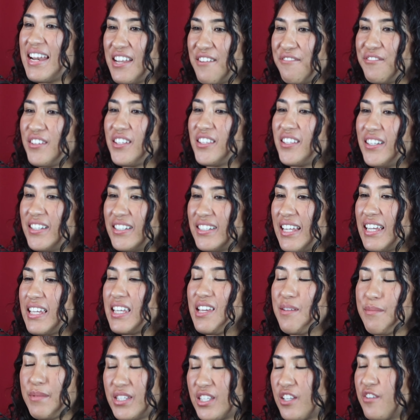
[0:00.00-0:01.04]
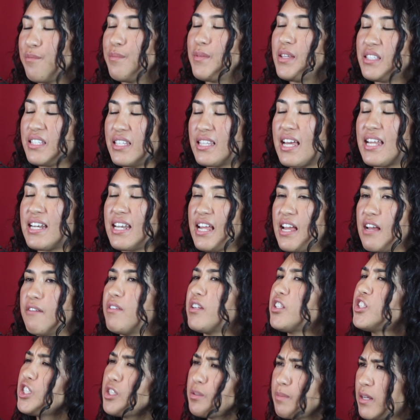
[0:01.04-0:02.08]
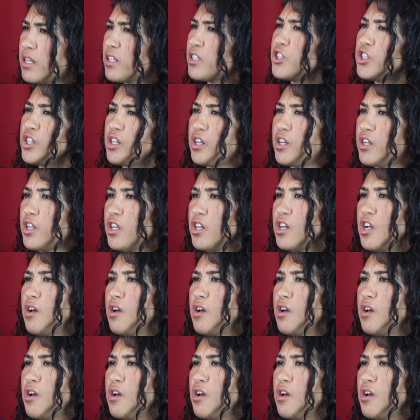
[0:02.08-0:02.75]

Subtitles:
definitely learned like keep myself busy that day of like just being chill,